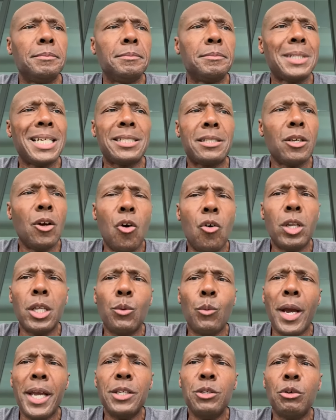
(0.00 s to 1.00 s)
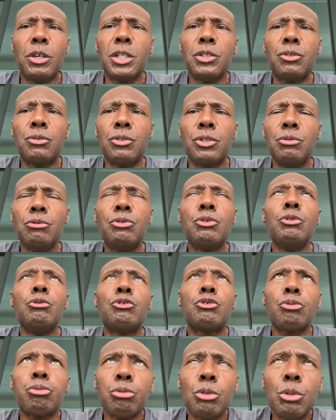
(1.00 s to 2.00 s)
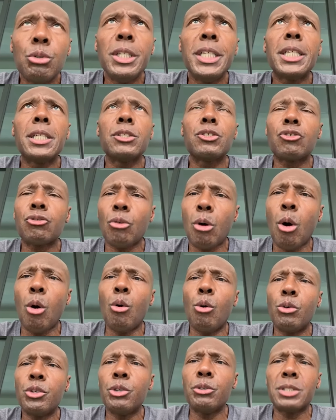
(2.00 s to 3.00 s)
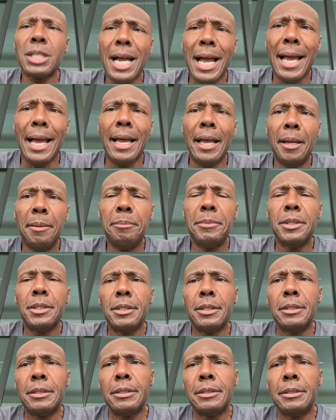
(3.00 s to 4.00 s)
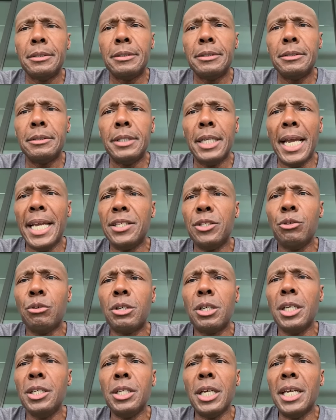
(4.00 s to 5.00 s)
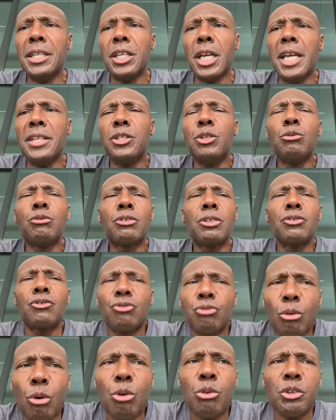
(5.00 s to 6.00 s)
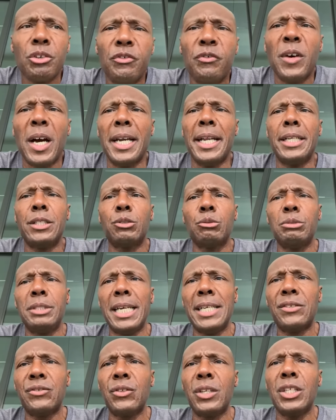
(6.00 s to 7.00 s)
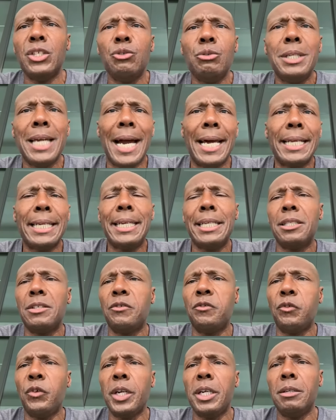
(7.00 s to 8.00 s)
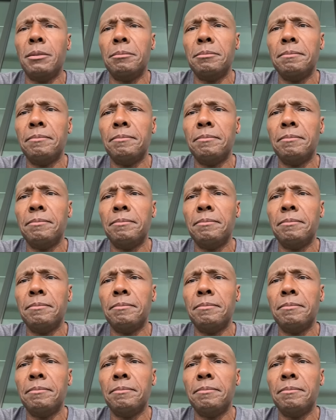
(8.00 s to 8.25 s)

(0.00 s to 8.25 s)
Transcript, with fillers: That's the only way you can you, you truly control your time and you, and, and you control your financial destiny. You got to get the freedom.